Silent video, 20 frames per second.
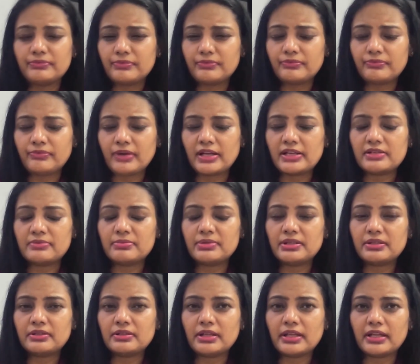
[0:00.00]

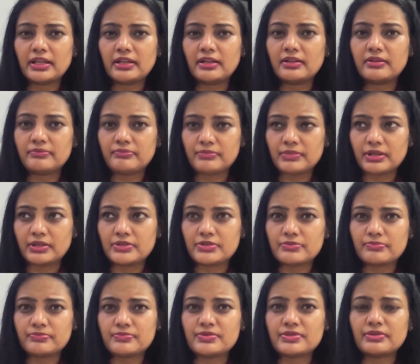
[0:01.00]
vitamin A
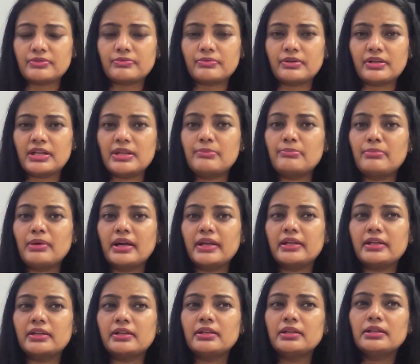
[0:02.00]
cream
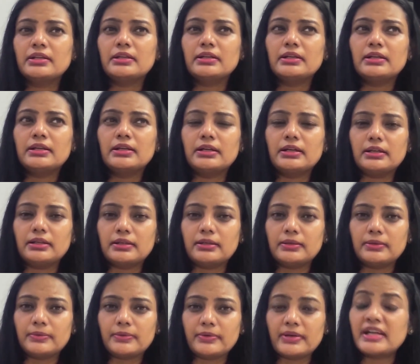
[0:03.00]
by
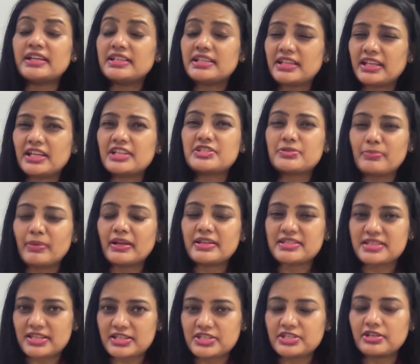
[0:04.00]
Reti H by
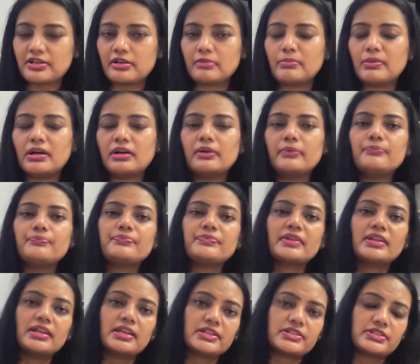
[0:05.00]
Sesderma,
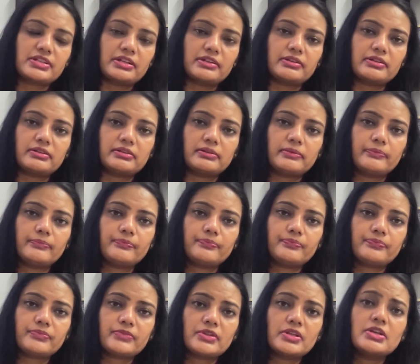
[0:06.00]
etc.
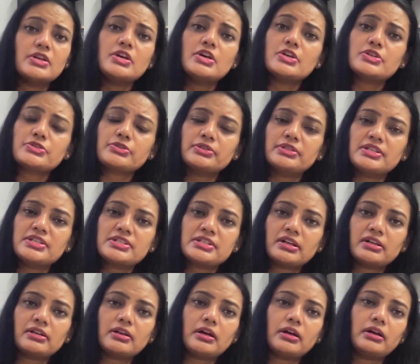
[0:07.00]
So these
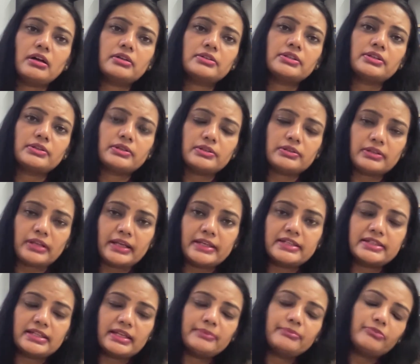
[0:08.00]
are the
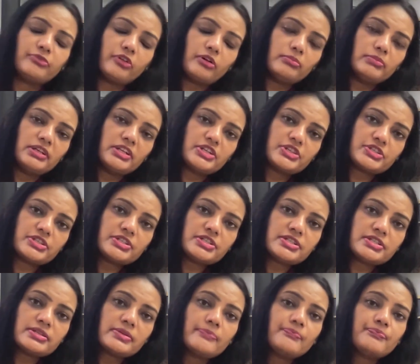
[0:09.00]
nighttime
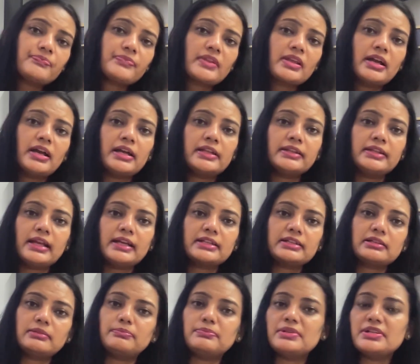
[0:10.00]
formulations, and that
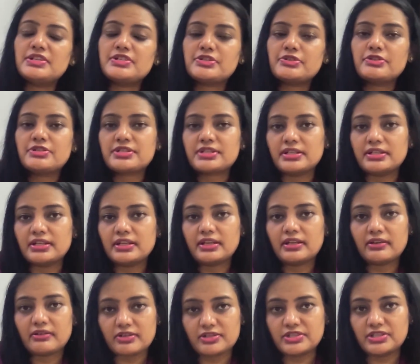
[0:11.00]
completes your skincare
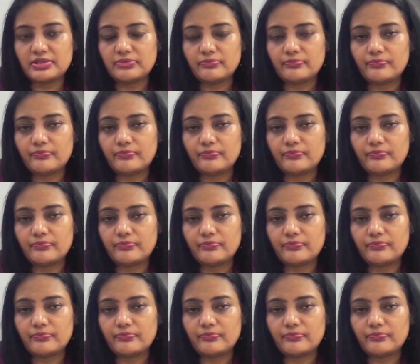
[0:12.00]
regime.